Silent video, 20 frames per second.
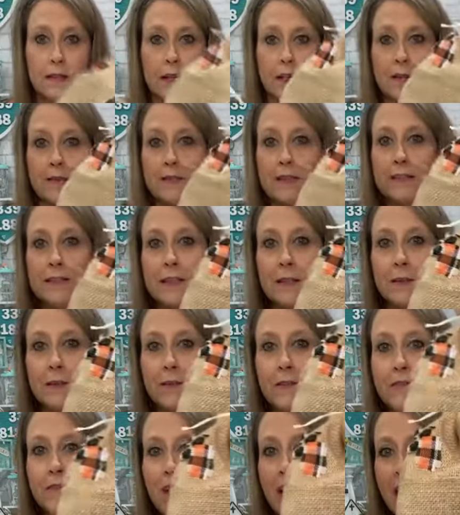There's his
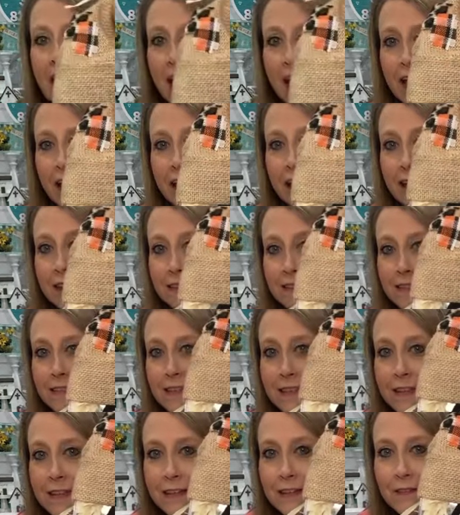little face.
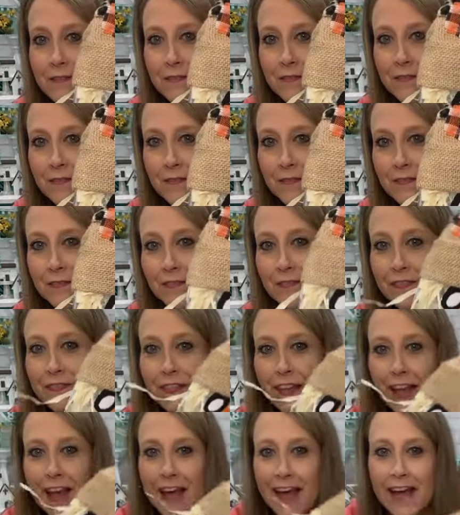
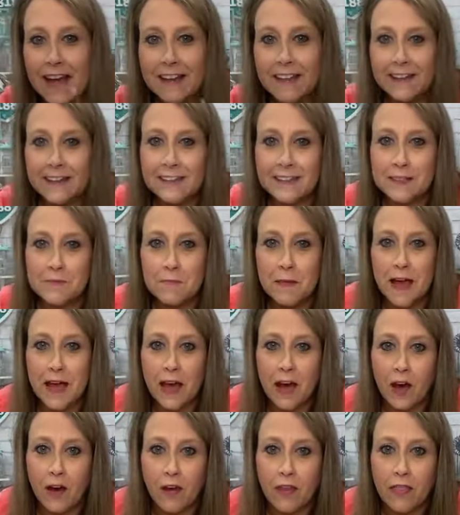I hadn't done his
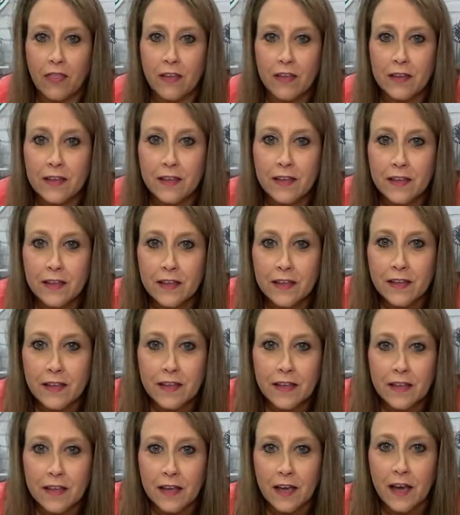mouth.
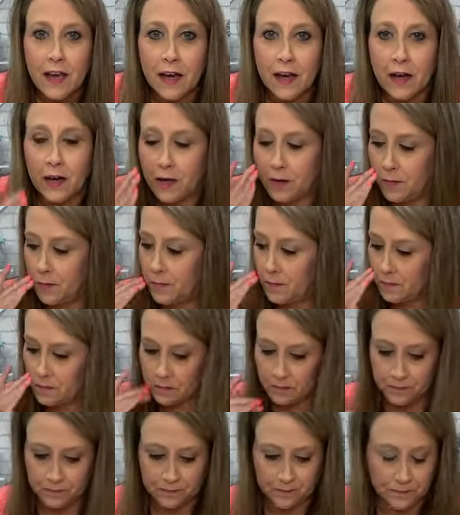Um,
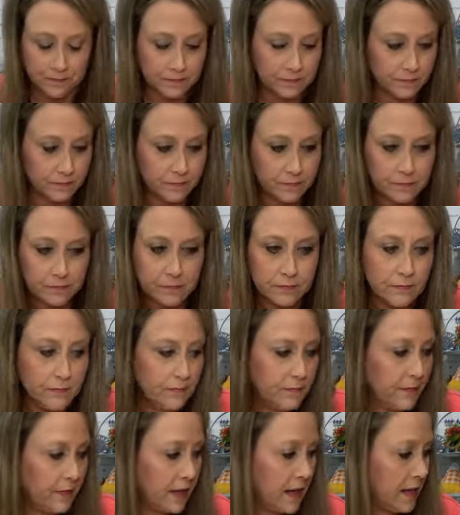
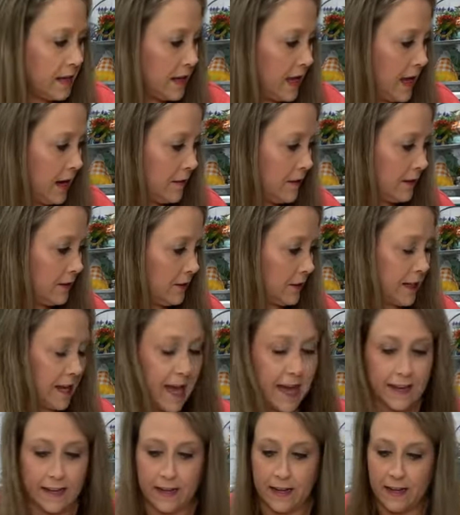now I look
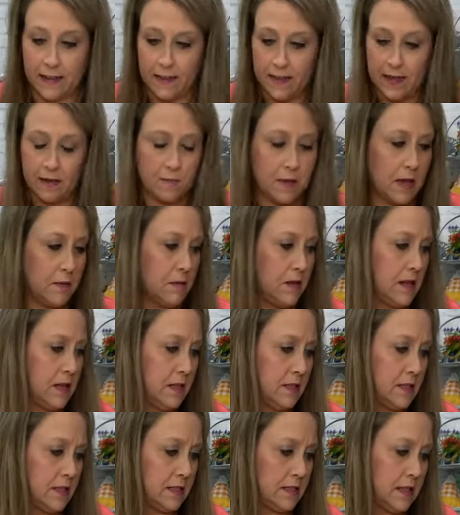at it and I think maybe
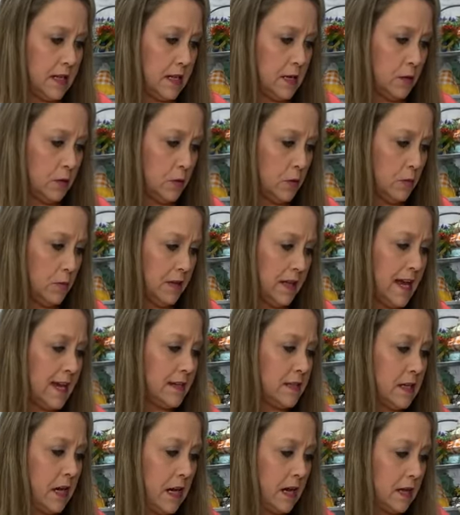he does need a little
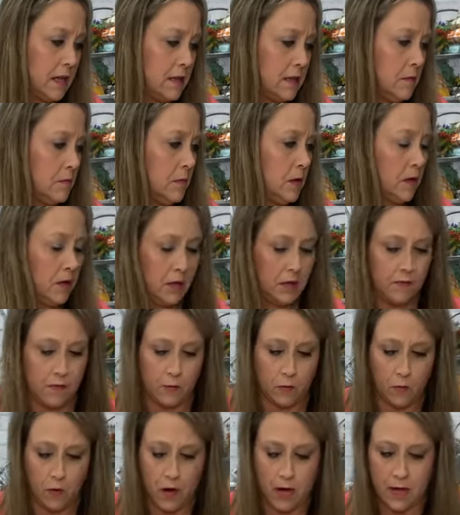black dot in the middle of
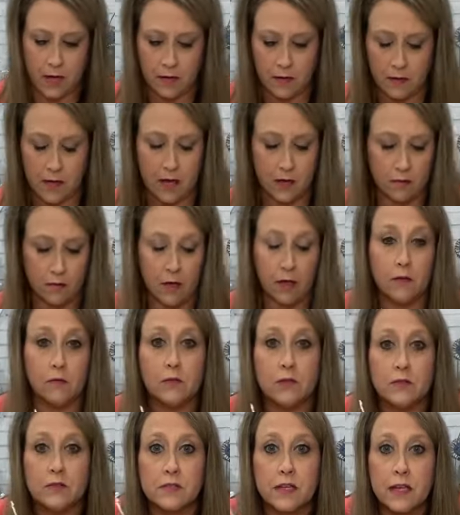the white. I don't know.
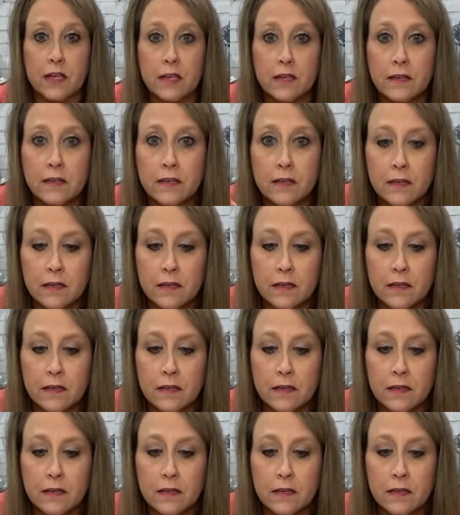We'll see.